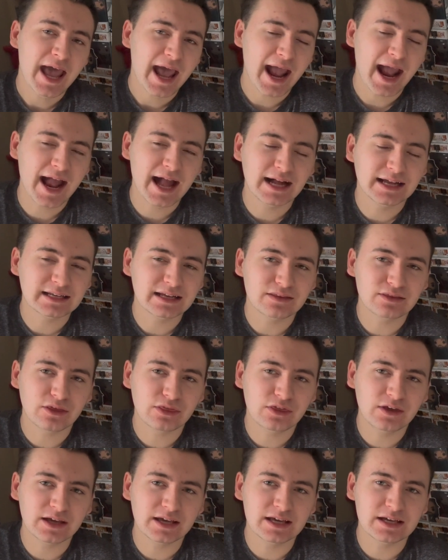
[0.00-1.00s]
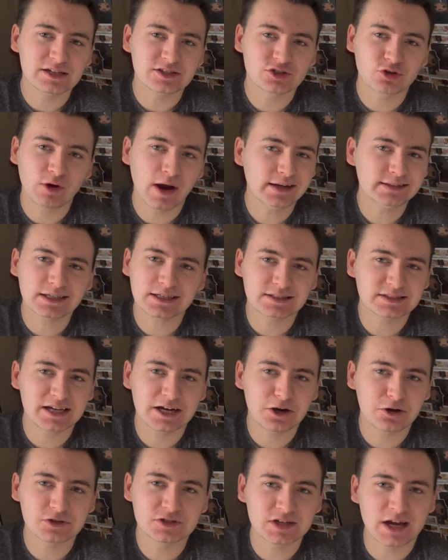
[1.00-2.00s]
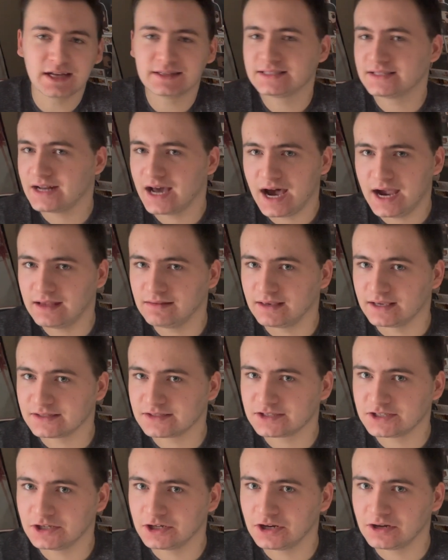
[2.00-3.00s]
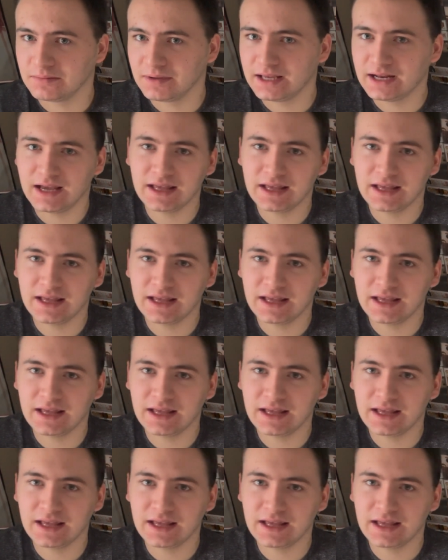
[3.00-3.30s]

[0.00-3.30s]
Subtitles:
And the thing is, Greg Nicotero is not denying this, you know what I mean?